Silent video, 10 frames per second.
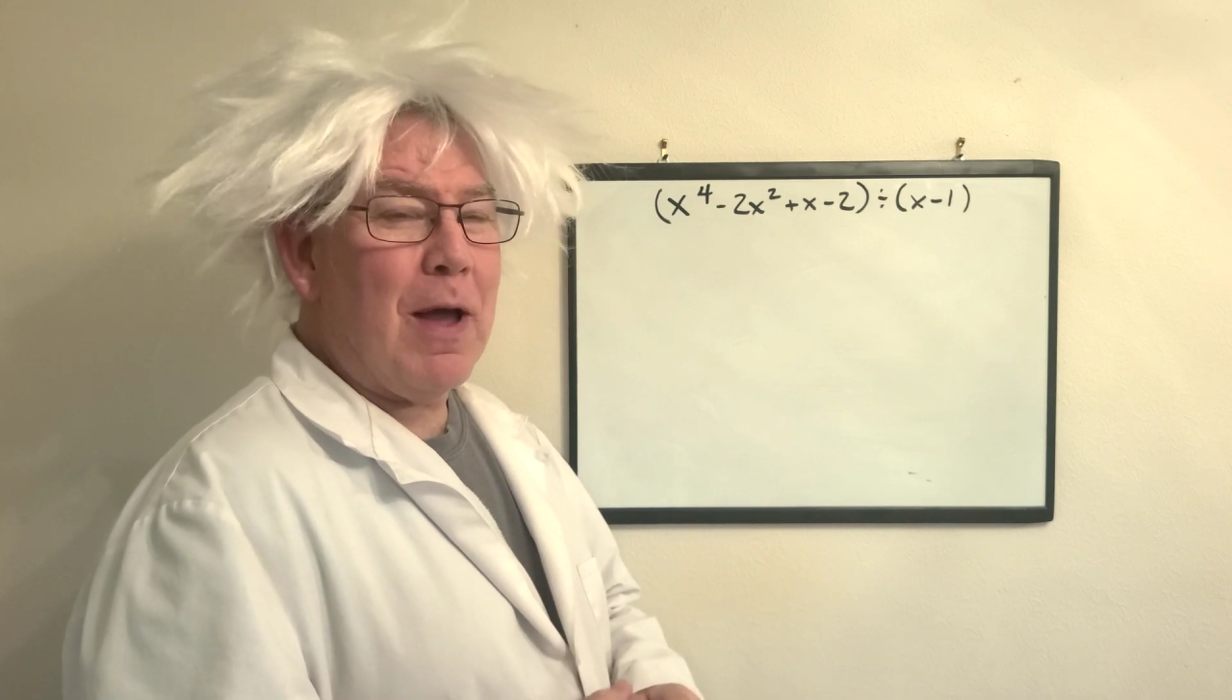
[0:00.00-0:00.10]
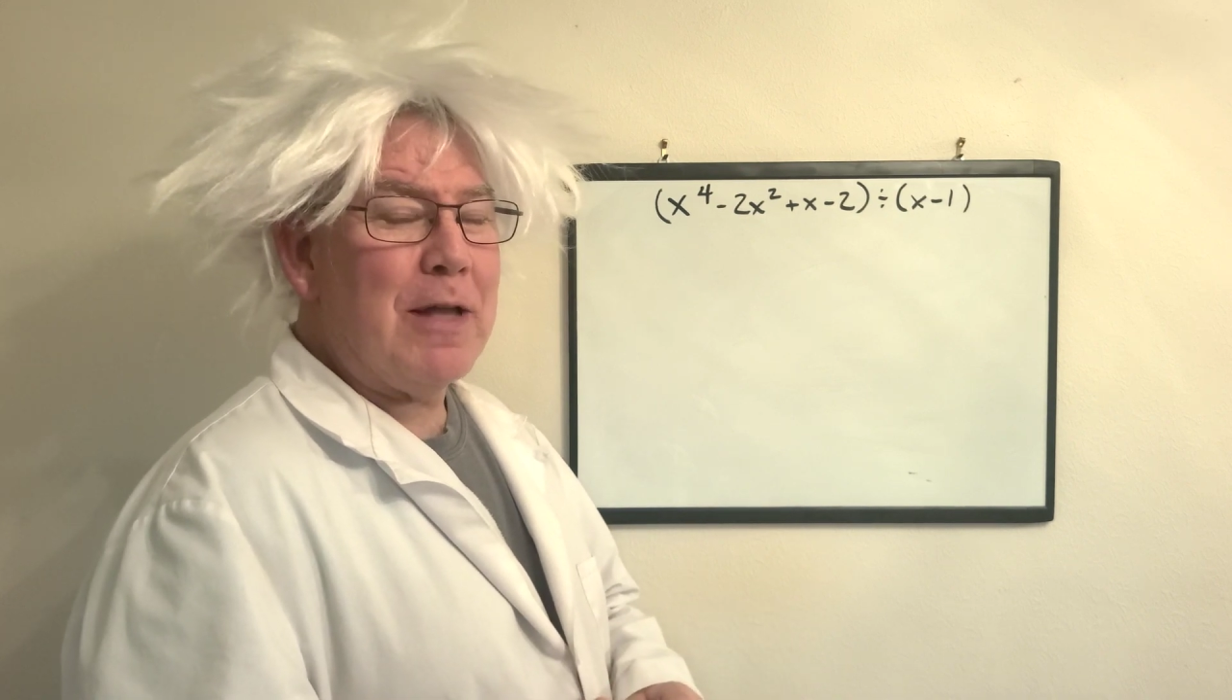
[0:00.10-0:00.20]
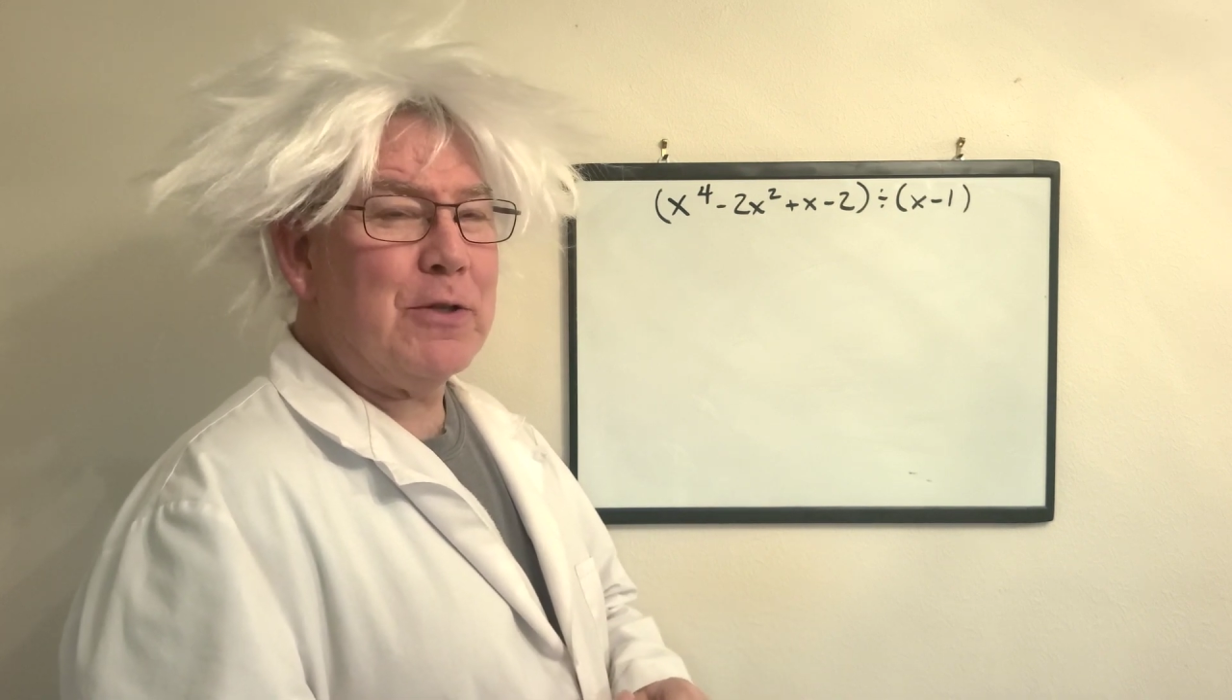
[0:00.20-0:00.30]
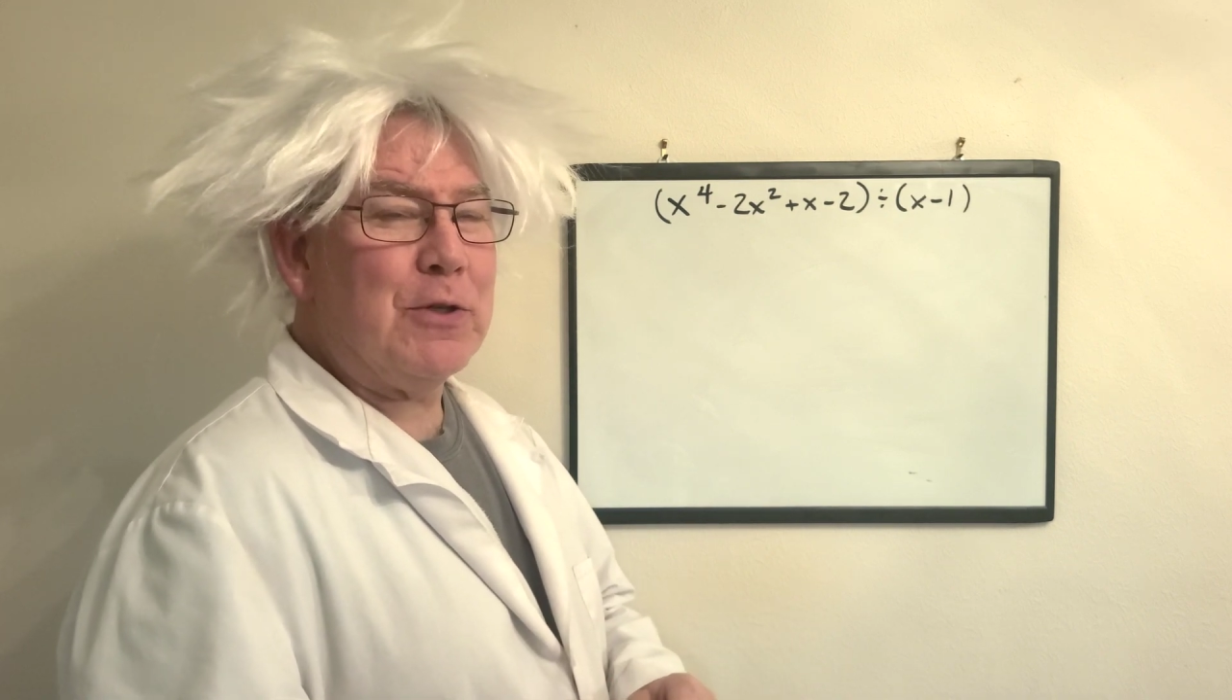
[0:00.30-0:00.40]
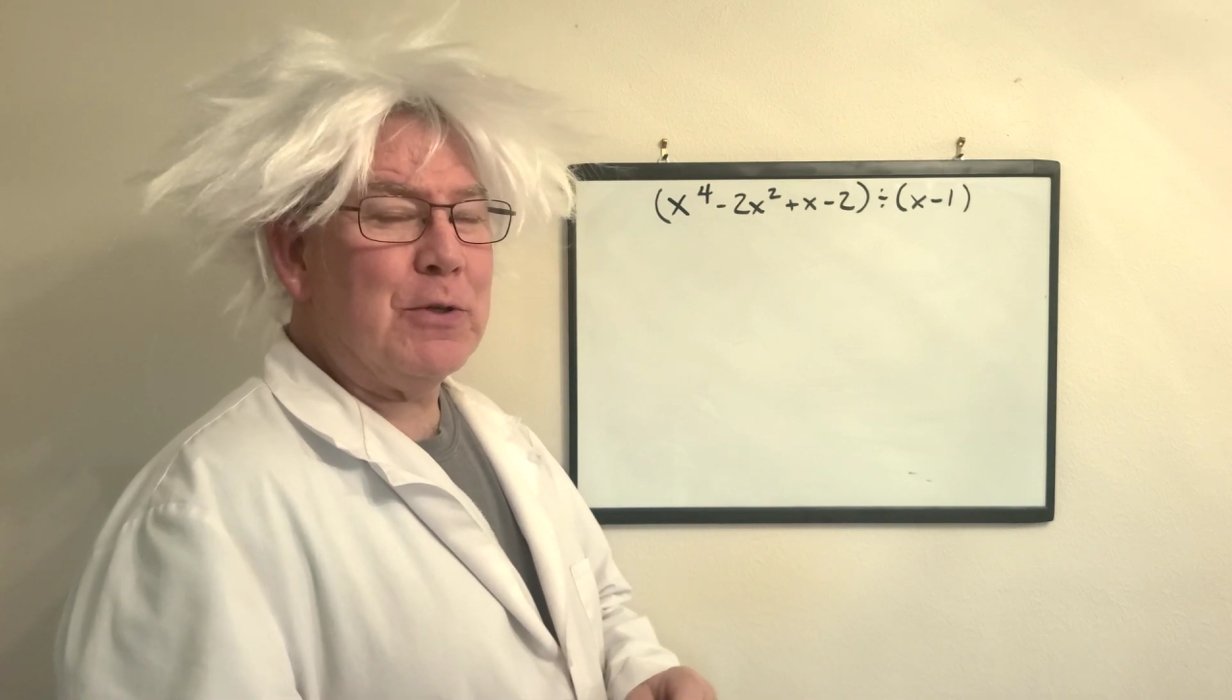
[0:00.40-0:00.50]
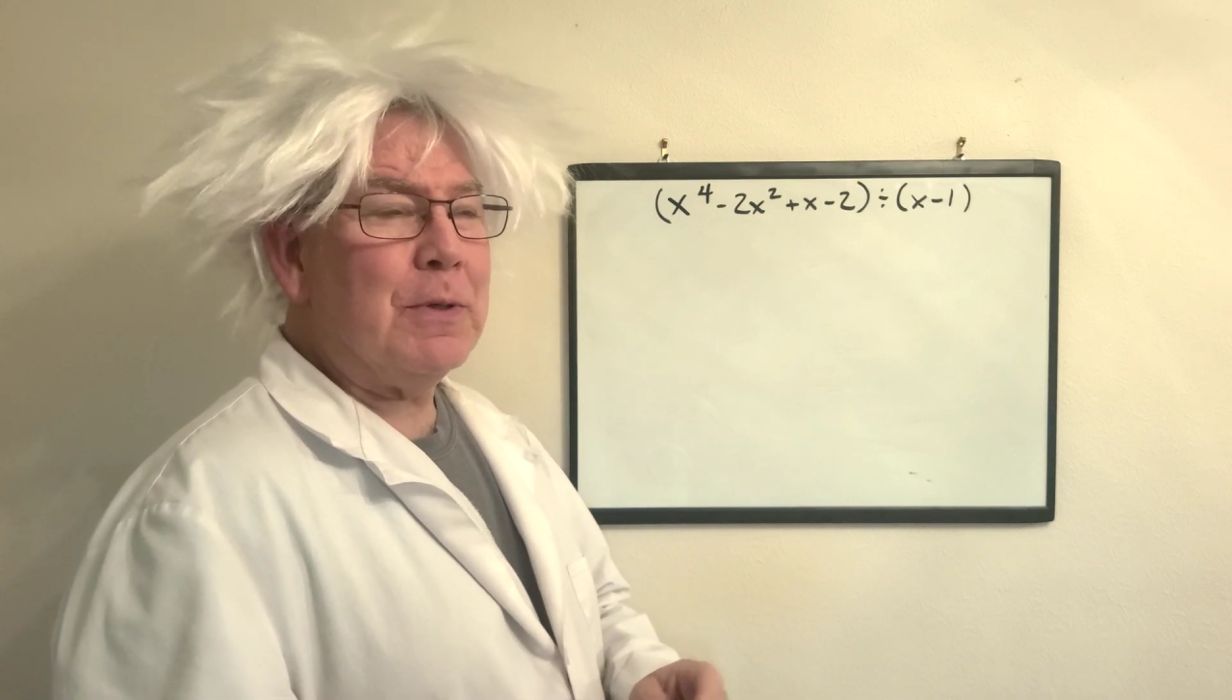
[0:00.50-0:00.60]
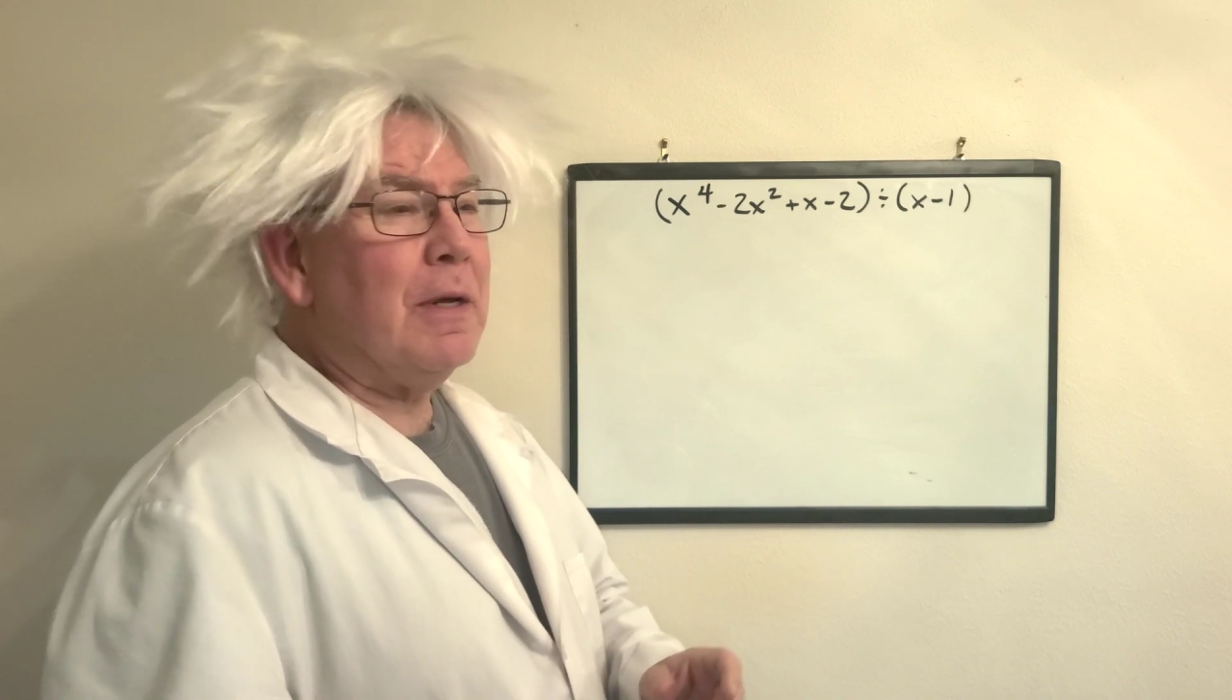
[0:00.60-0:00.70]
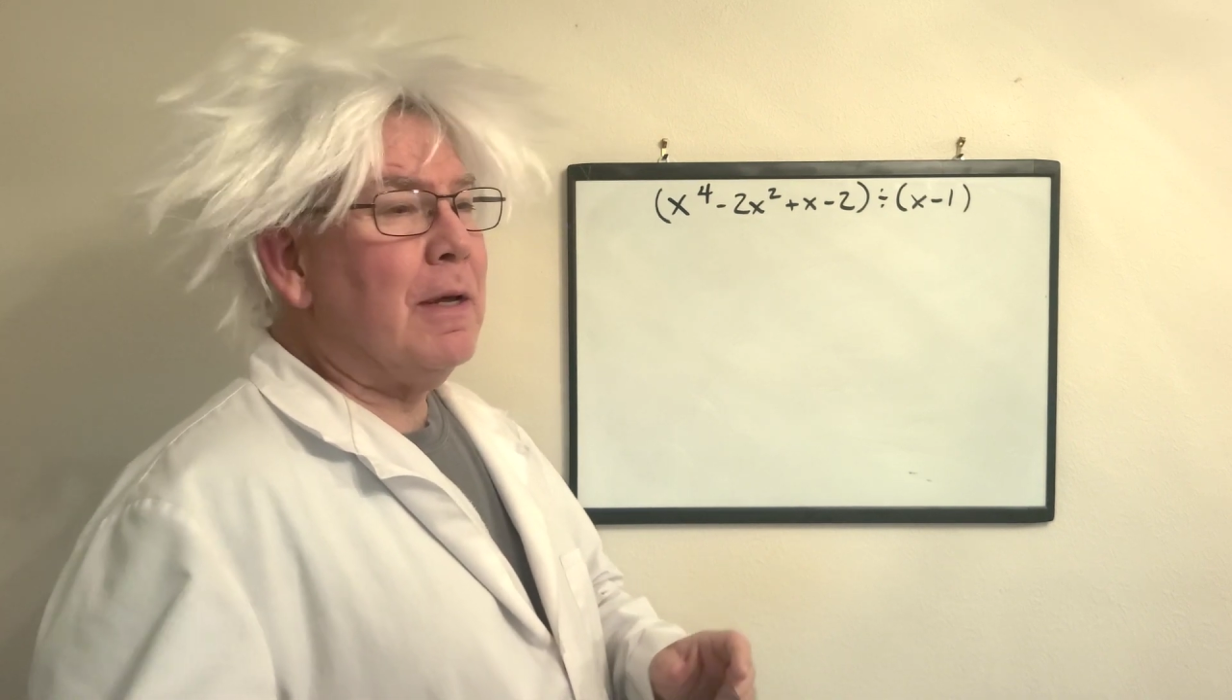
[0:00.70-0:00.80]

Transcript: at you.